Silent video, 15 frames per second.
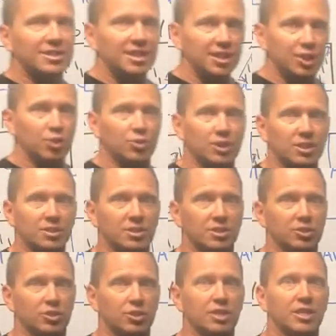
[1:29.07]

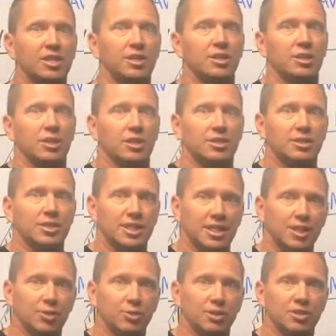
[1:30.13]
decreases. You're getting in on a
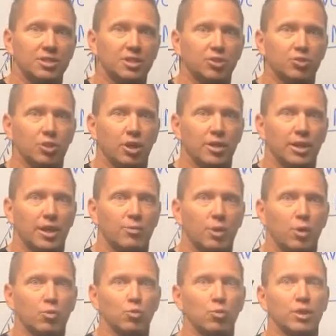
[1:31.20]
decreasing drawdown
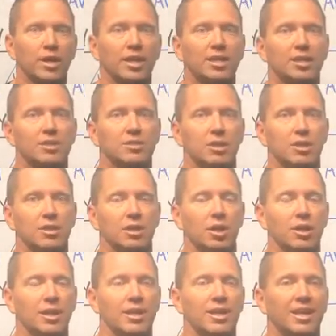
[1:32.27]
while Rule 8 gets
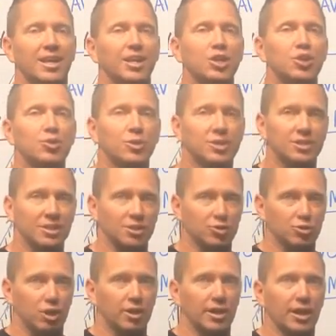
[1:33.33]
on an increasing
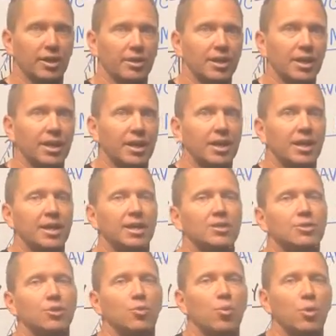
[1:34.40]
drawdown. And
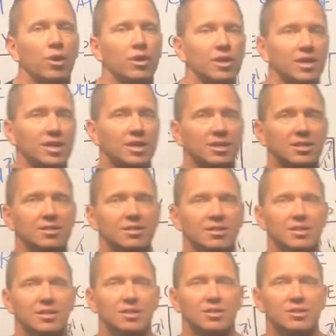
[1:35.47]
so one of the keys in
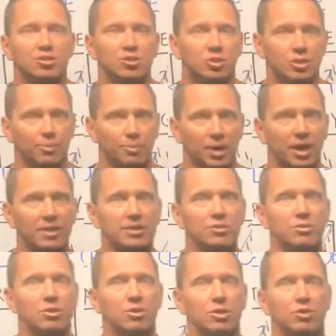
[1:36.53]
this is you can combine this
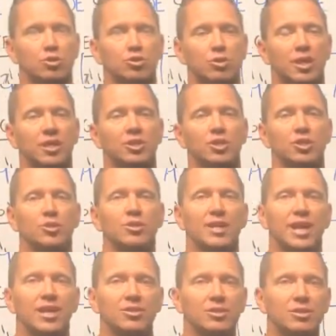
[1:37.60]
with another strategy. You can
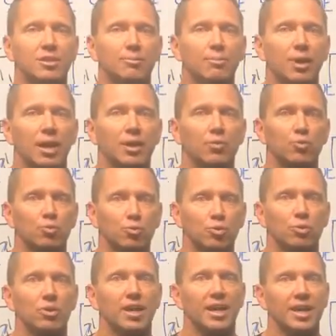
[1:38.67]
actually combine
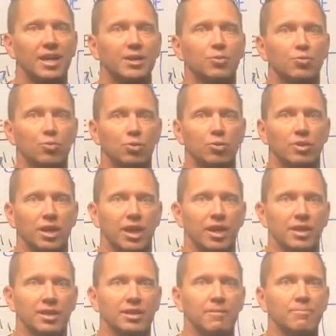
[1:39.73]
Rule 8 and Rule
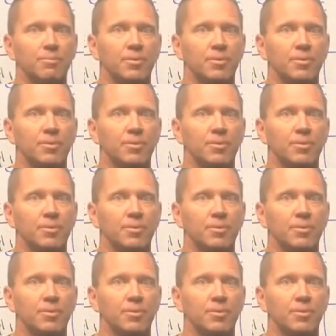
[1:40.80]
9.